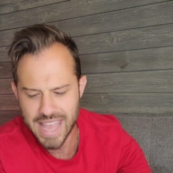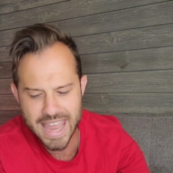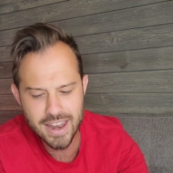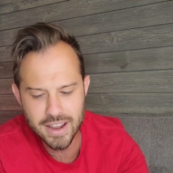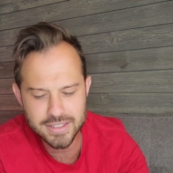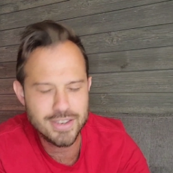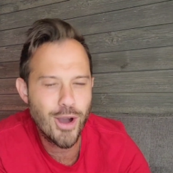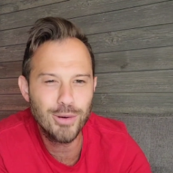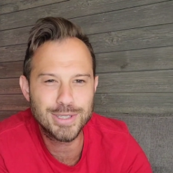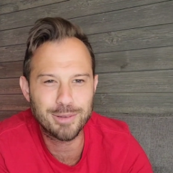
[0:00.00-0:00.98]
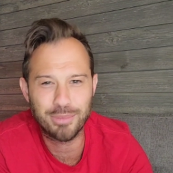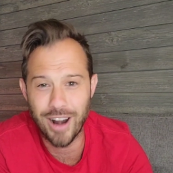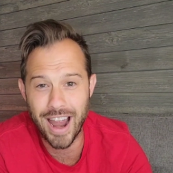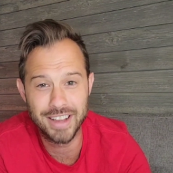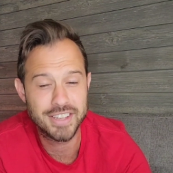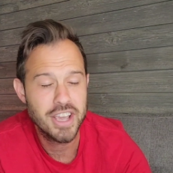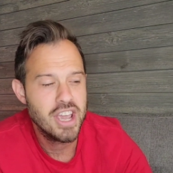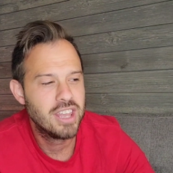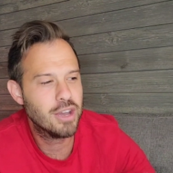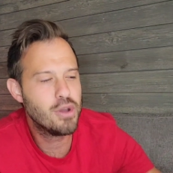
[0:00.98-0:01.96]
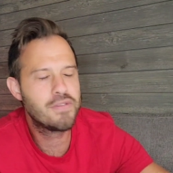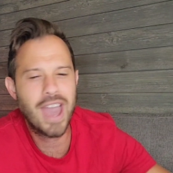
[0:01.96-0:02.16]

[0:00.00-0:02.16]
And it is no surprise that we've